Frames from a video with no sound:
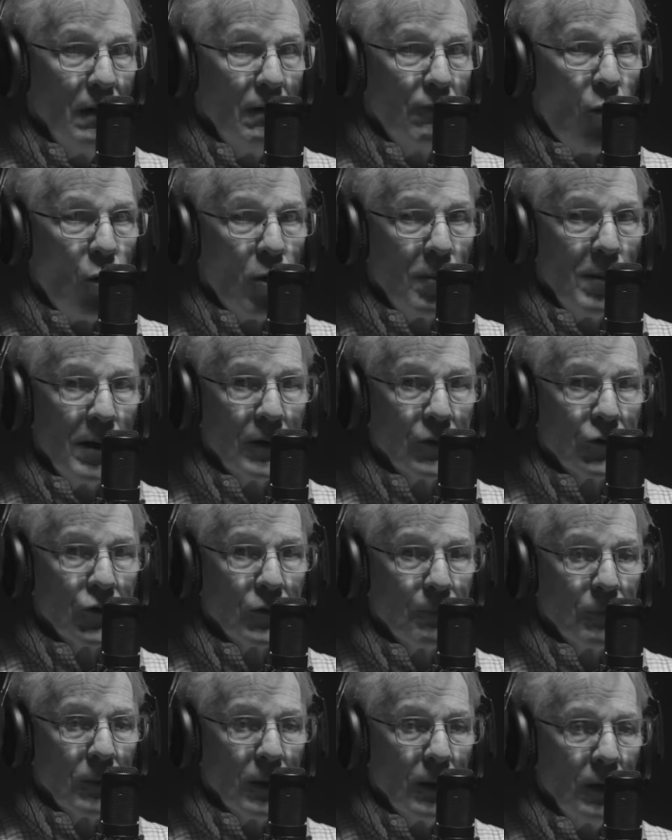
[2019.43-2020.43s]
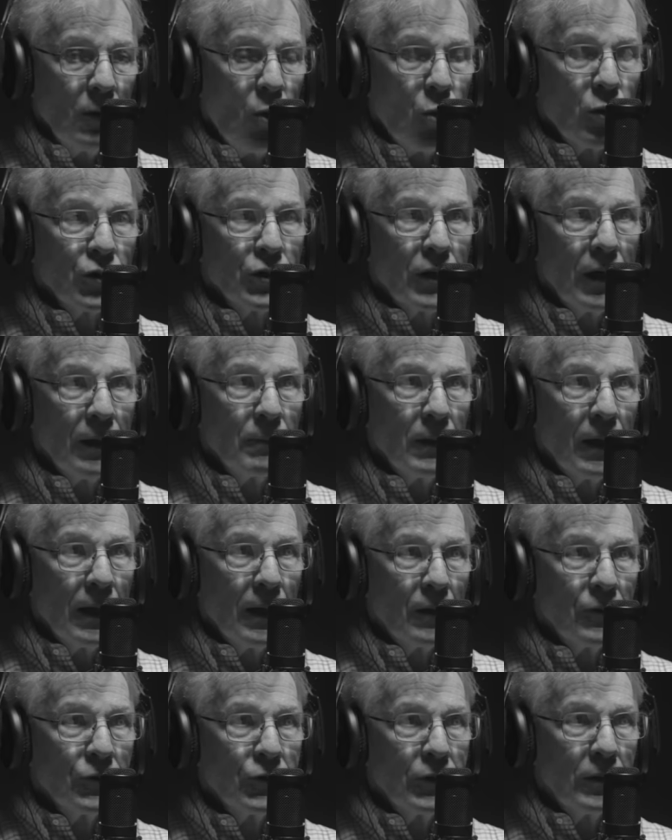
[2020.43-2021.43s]
4 months. The orders came
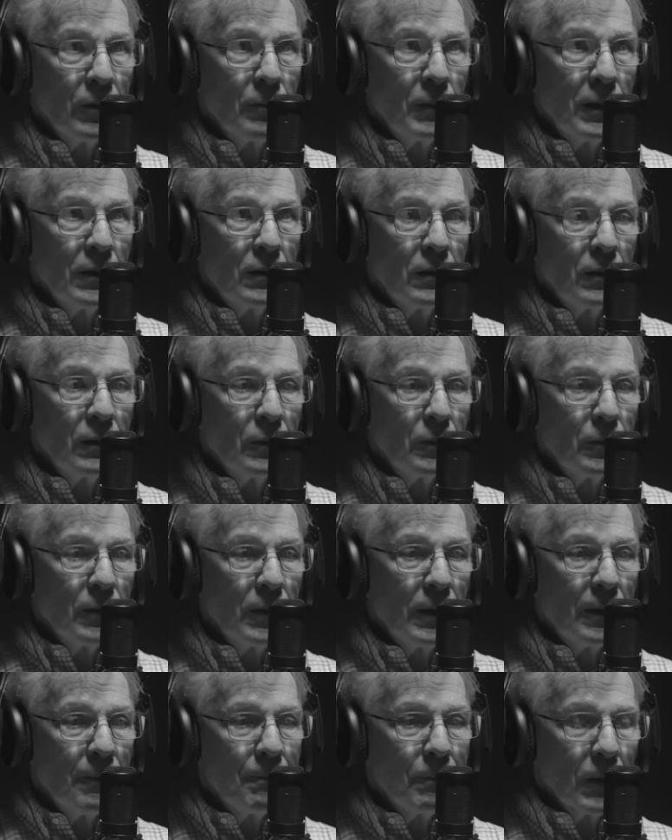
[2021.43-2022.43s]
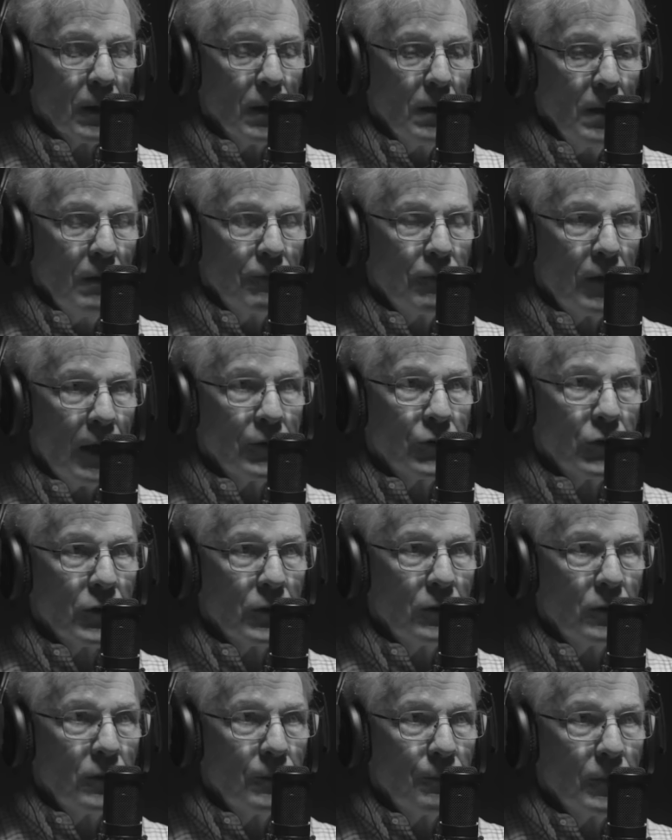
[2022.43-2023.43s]
down, sending me to flight
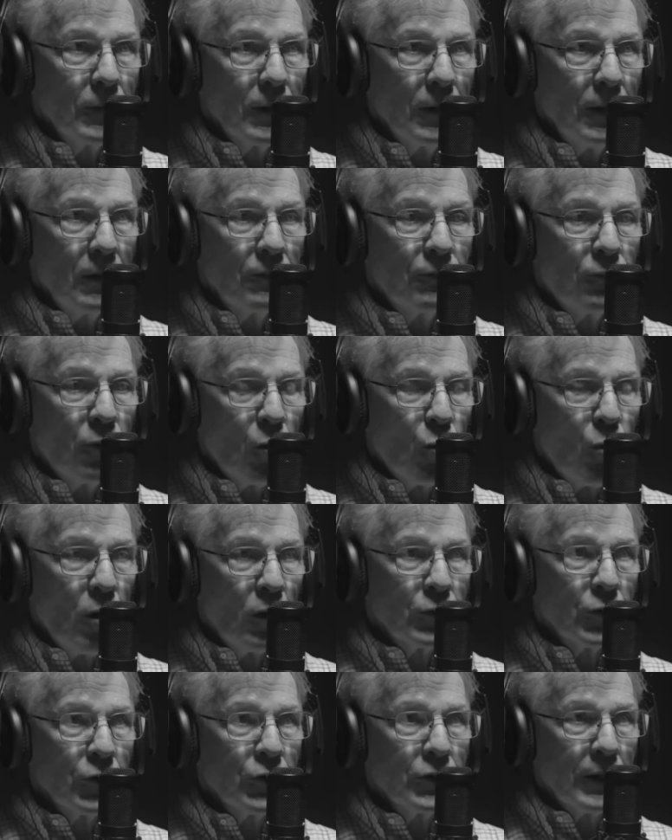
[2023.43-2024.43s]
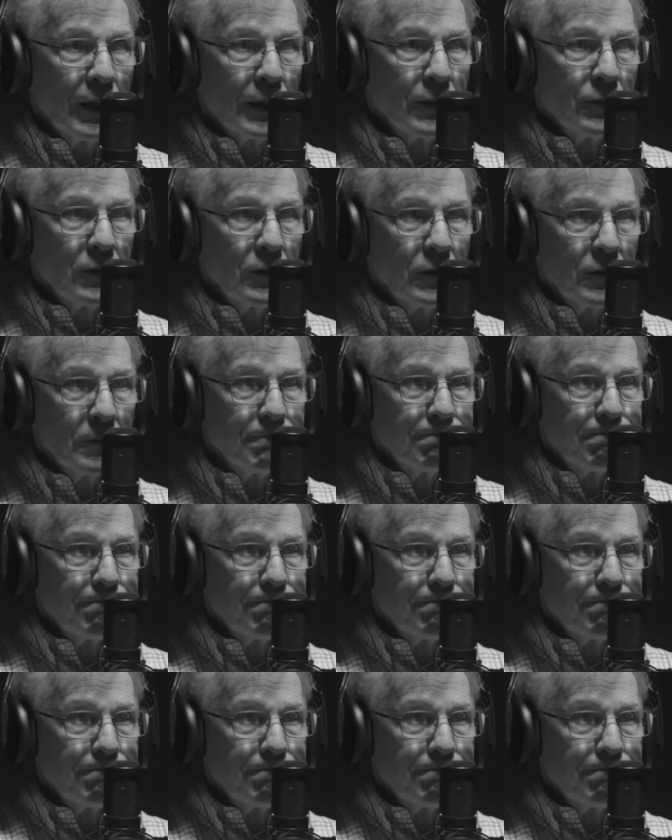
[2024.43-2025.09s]
school at Fort Walters, Texas.